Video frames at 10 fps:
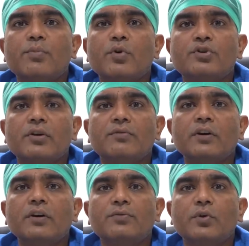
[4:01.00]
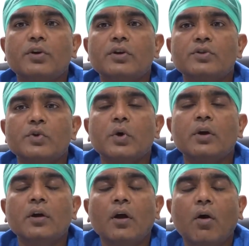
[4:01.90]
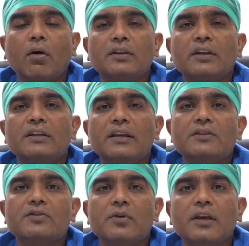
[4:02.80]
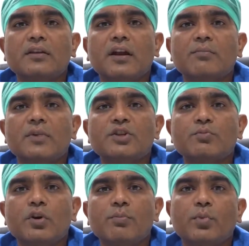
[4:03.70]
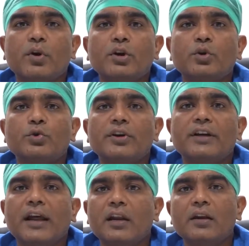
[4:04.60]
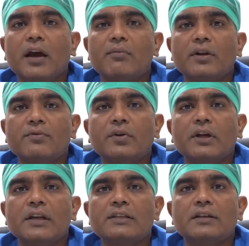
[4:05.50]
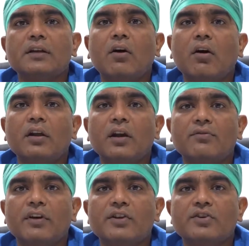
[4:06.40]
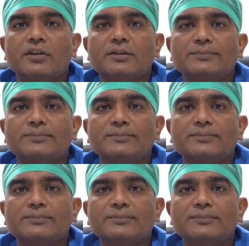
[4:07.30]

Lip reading: portion of the foot. So all three things together are much more important to treat any diabetic foot ulcer or infection.